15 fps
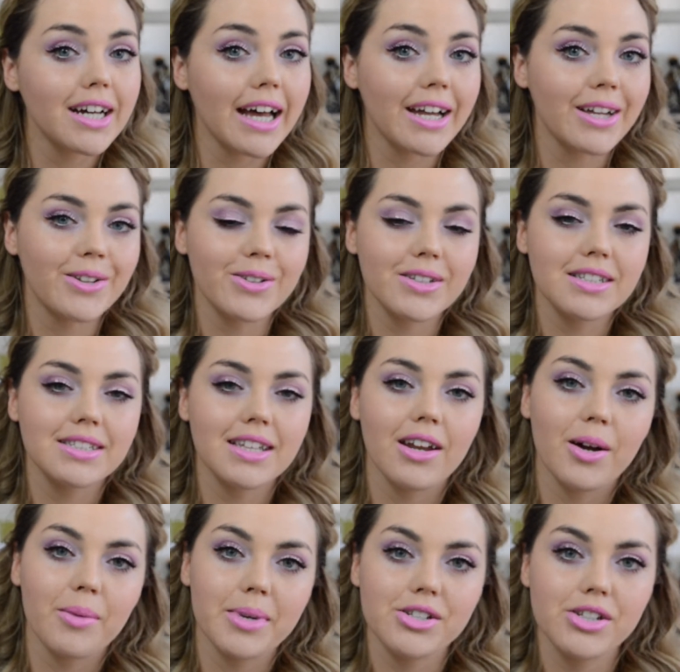I noticed that
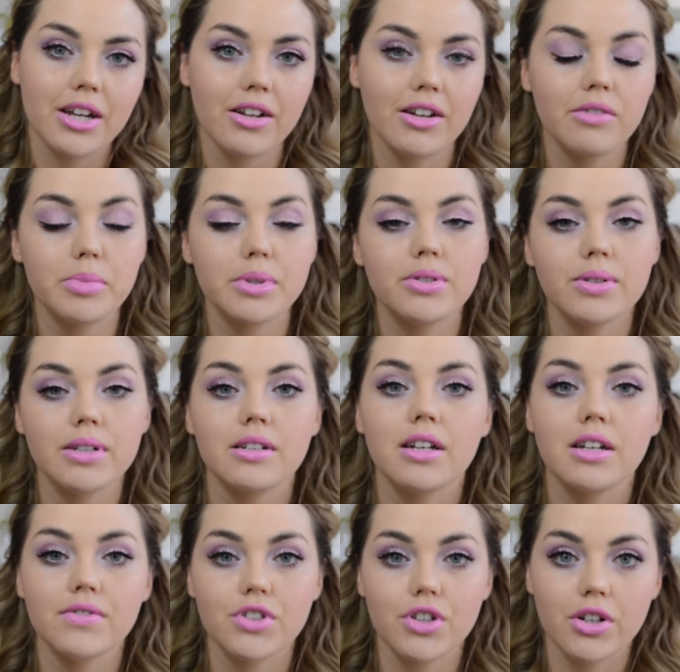on my channel I've been doing a lot
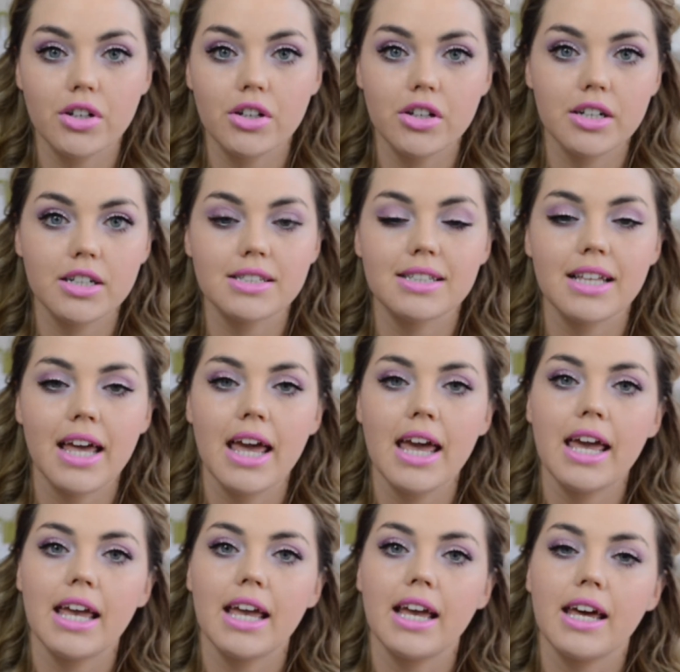of dark looks
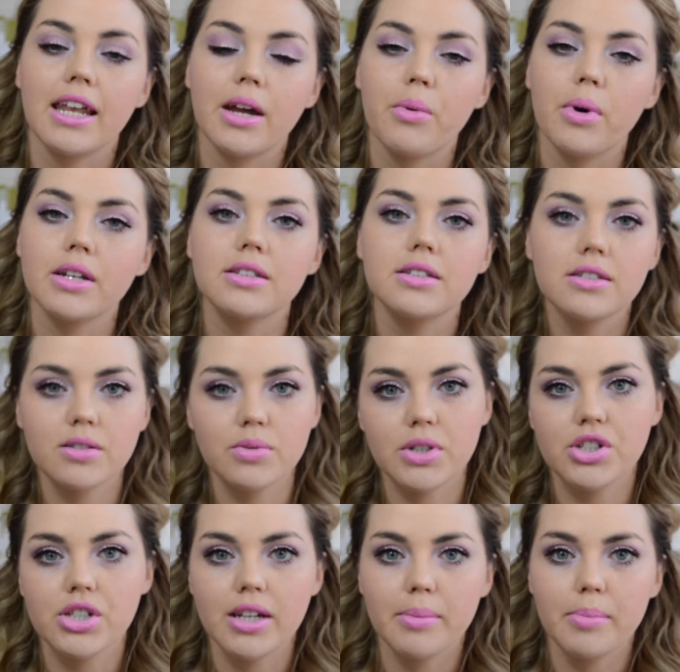and I wanted to switch
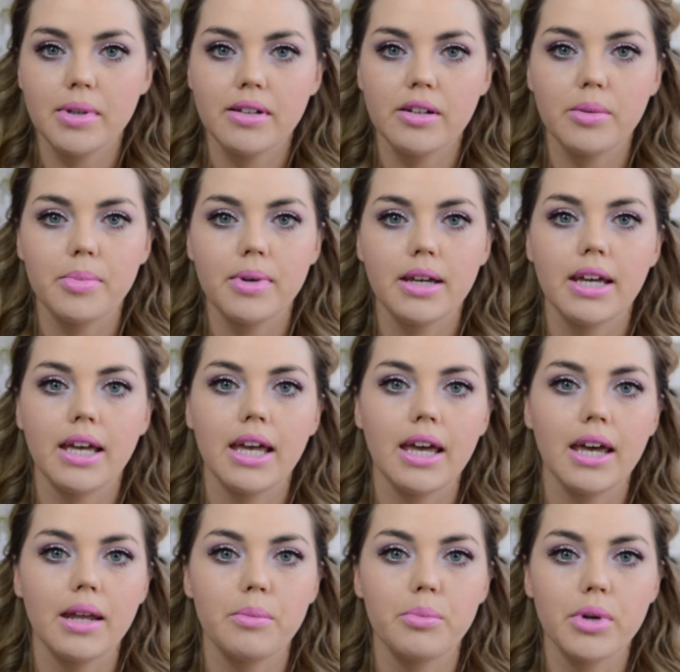it up a little bit
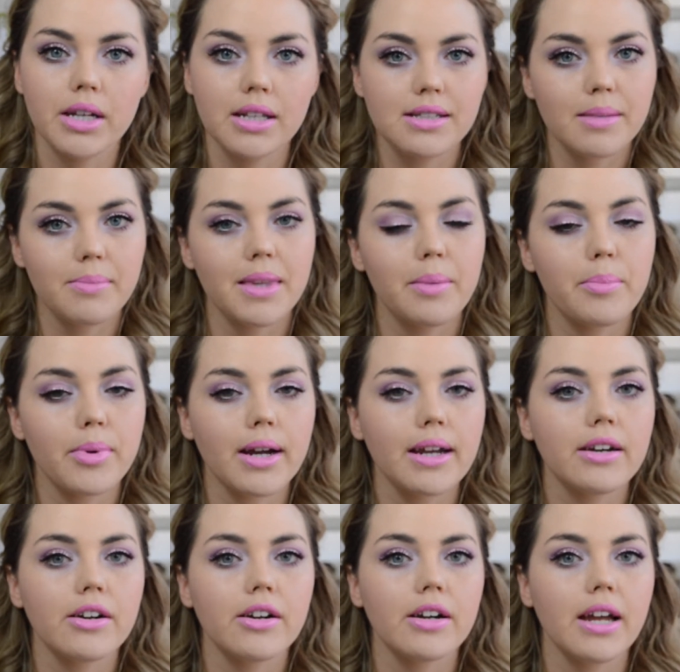and bring in something
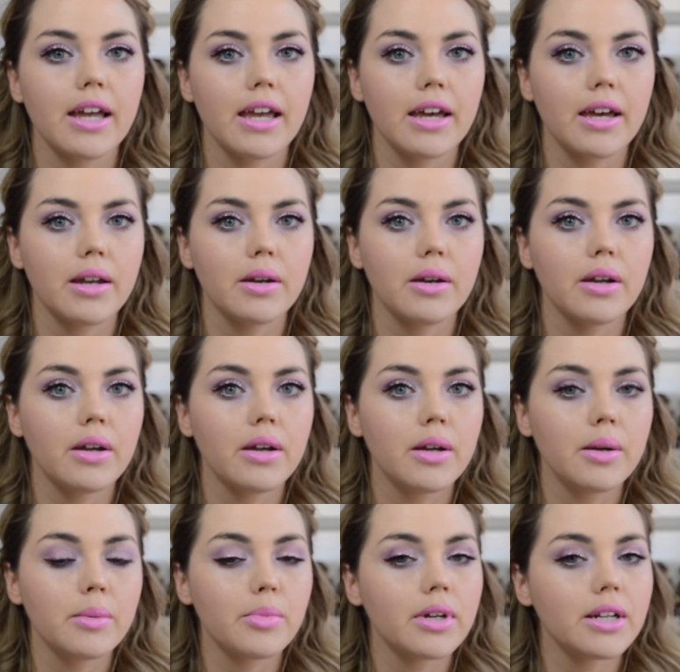brighter and
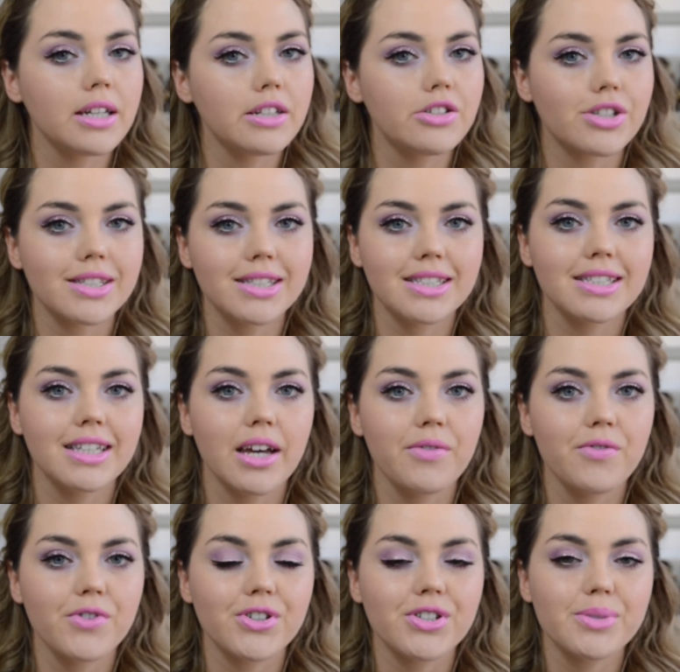pretty just in time
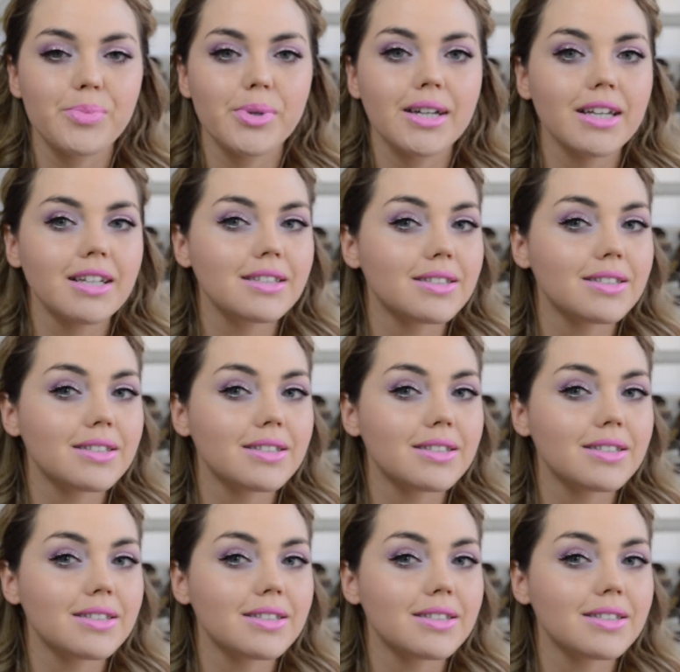for spring.